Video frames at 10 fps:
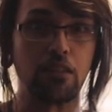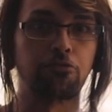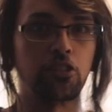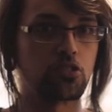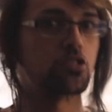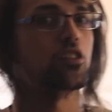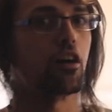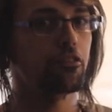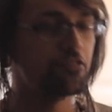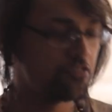different
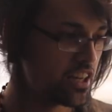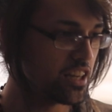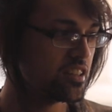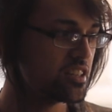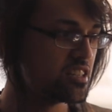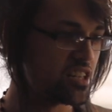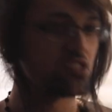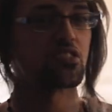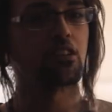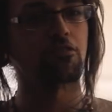stuff in the
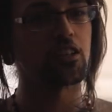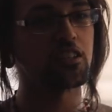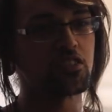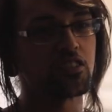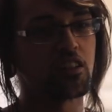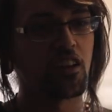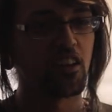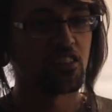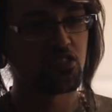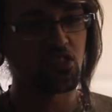Disneyverse.
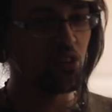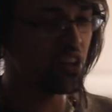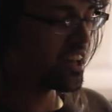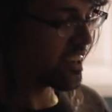So